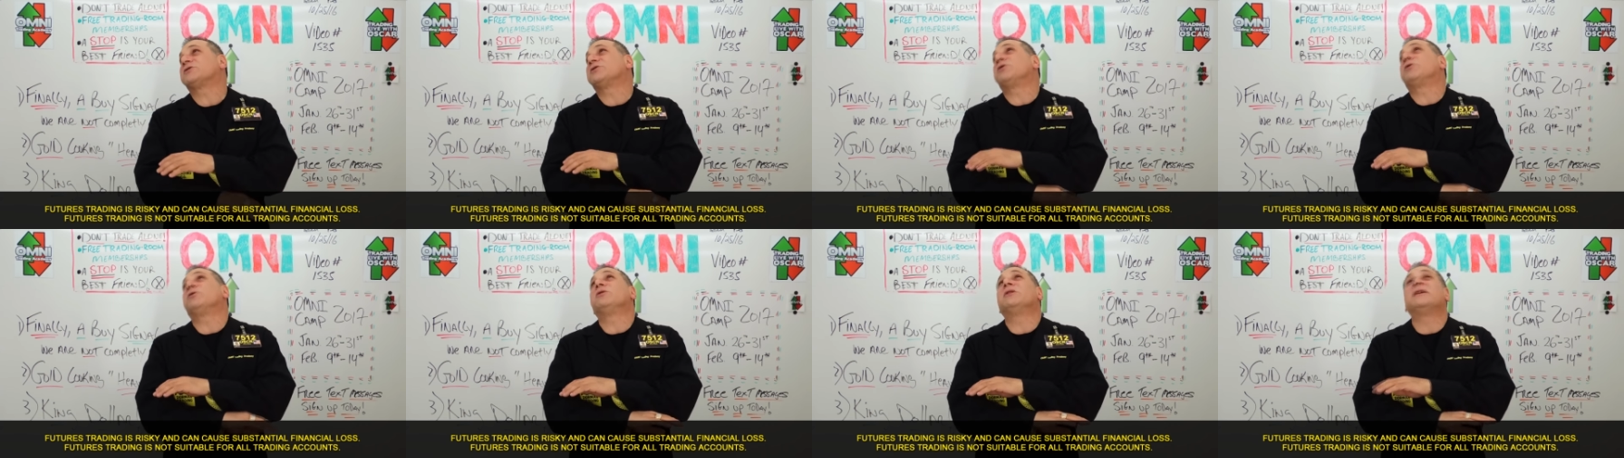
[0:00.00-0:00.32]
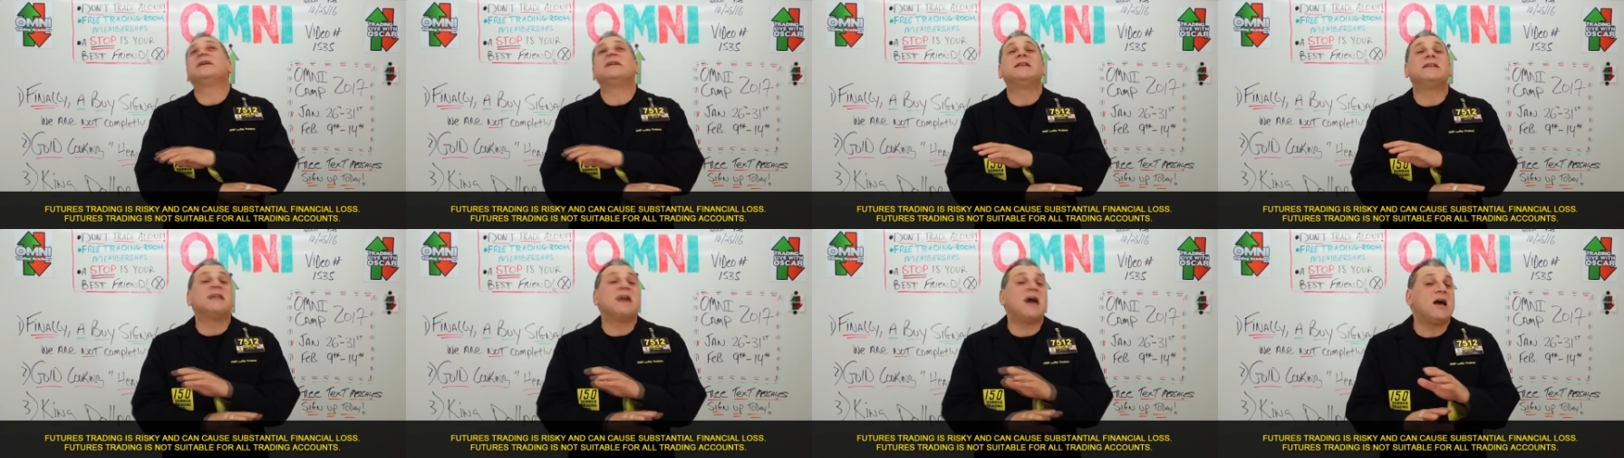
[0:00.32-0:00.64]

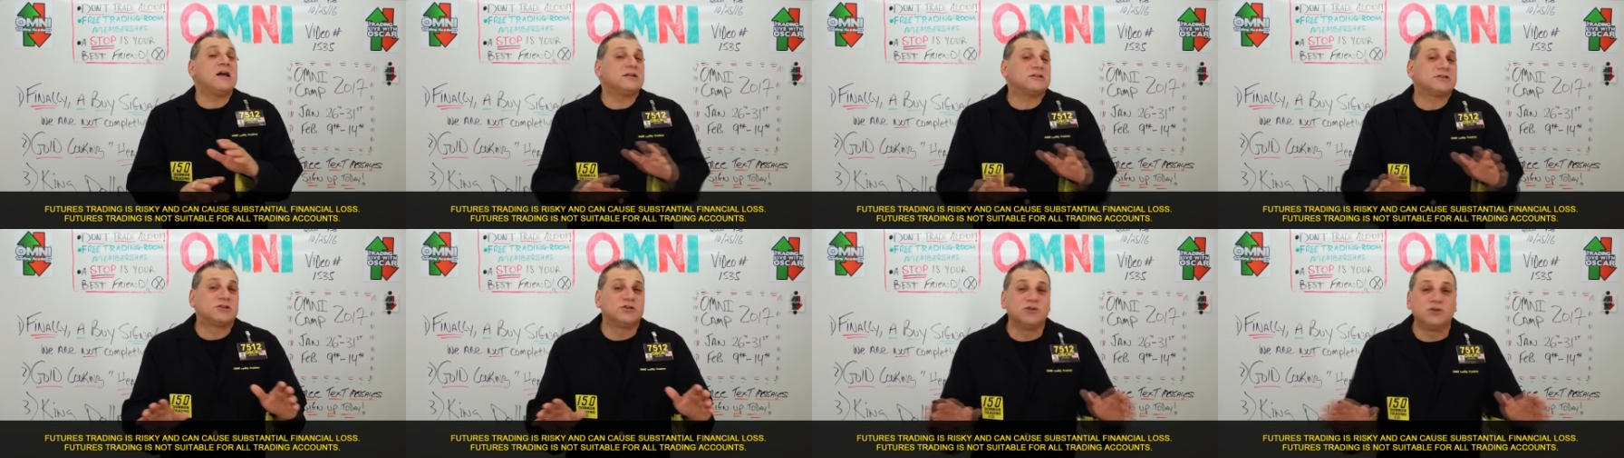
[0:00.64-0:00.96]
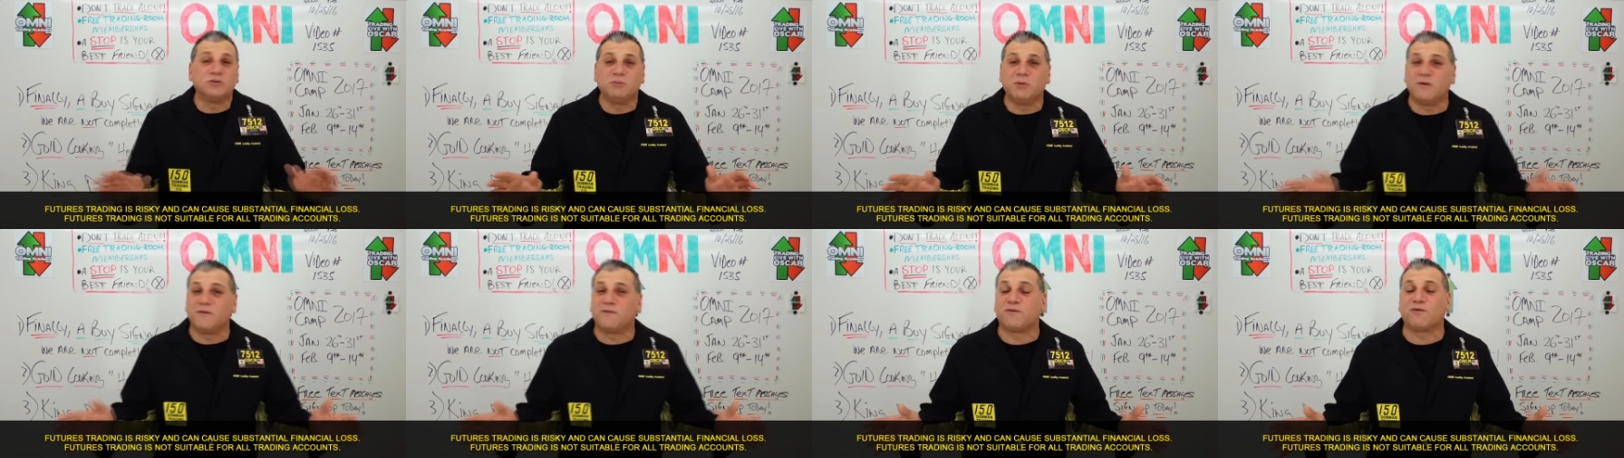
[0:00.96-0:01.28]
certainly not
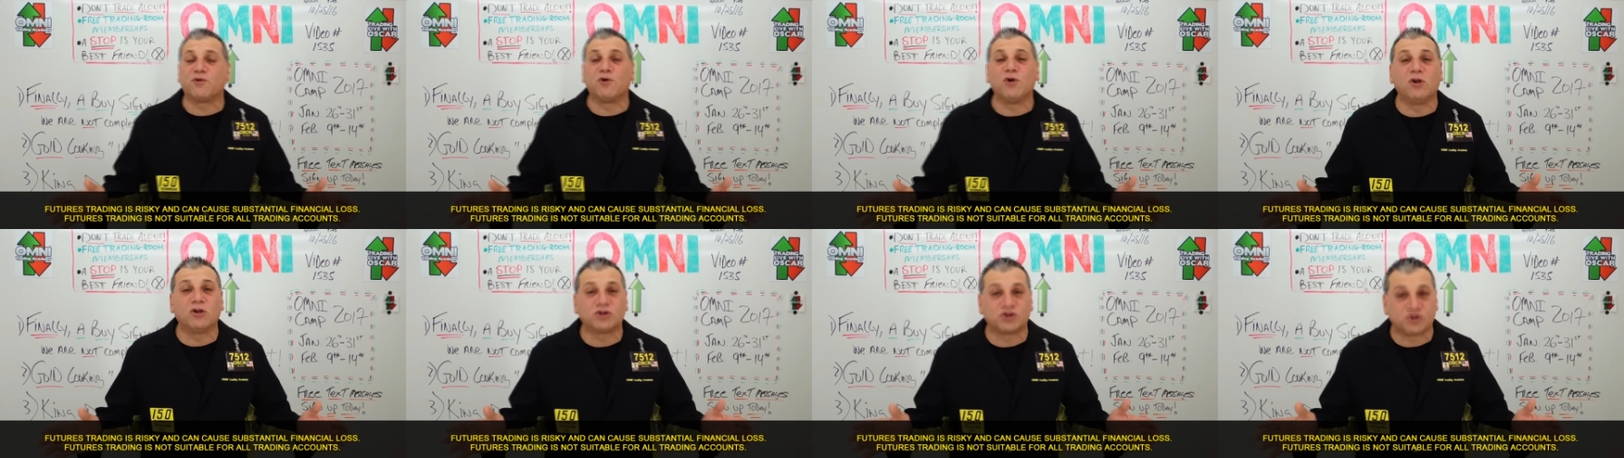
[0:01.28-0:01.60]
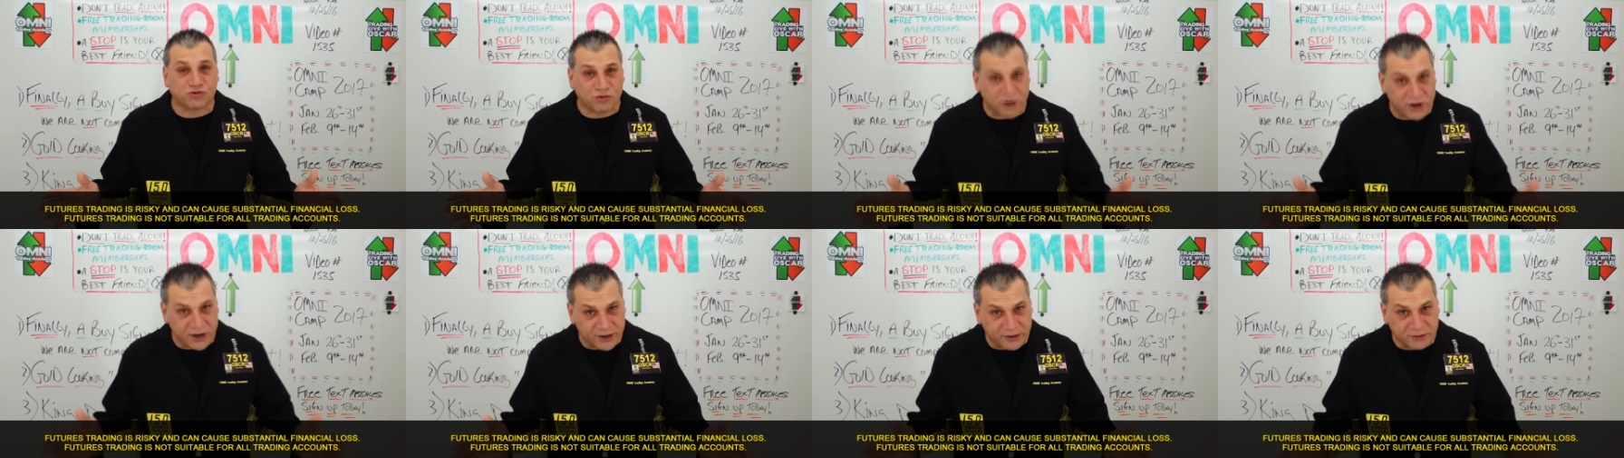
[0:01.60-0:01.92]
suitable for all
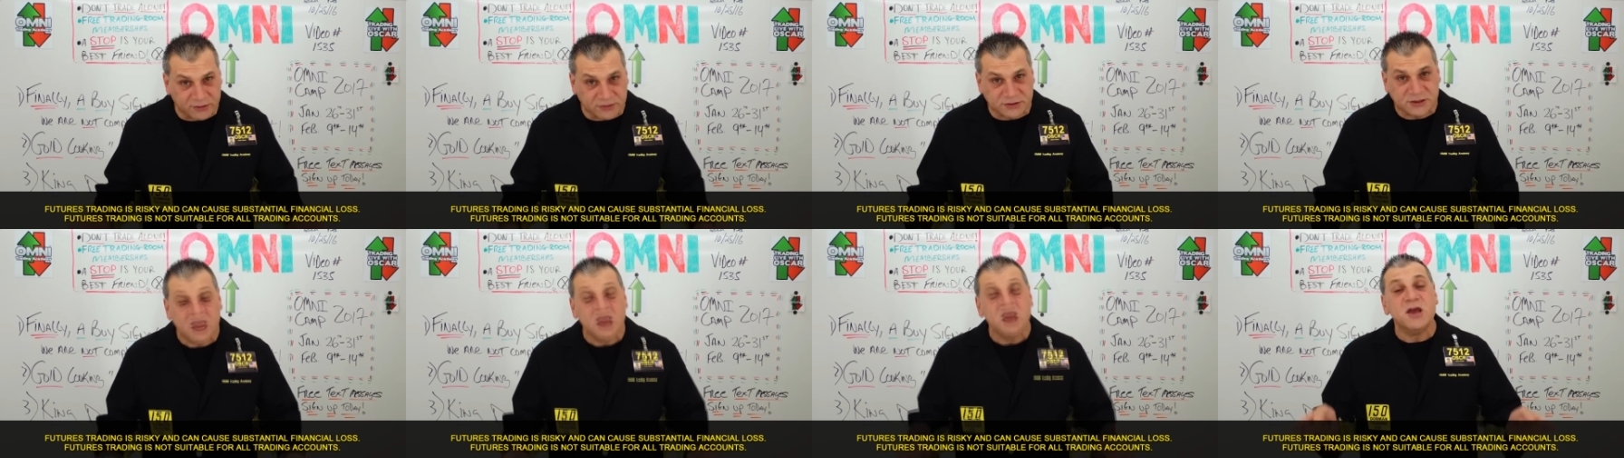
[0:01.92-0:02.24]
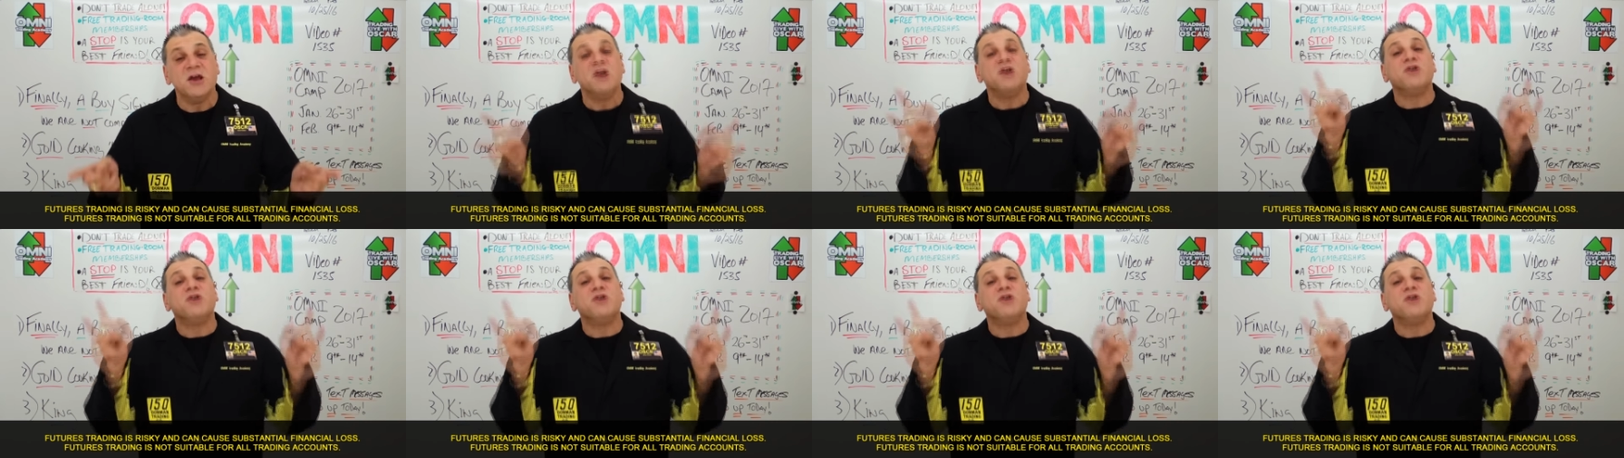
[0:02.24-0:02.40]
traders.